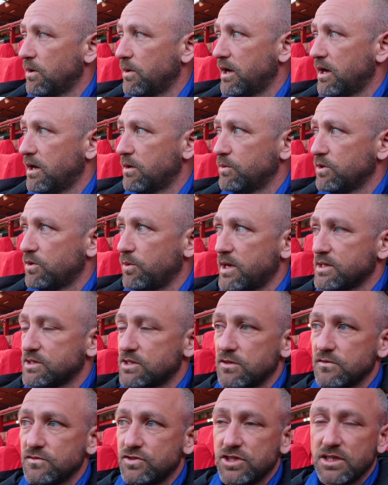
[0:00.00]
go out and we do
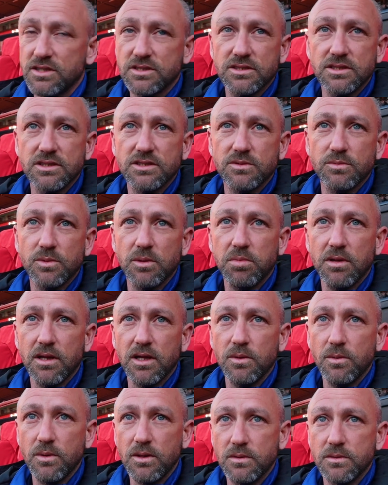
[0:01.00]
ourselves justice and we
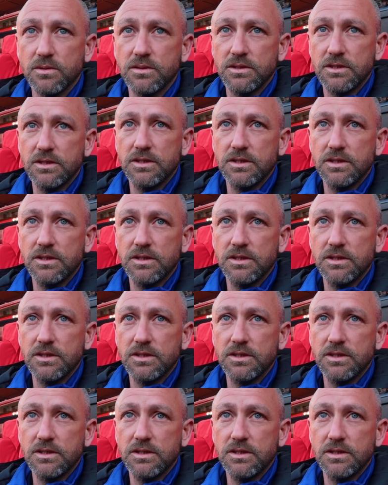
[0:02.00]
play well.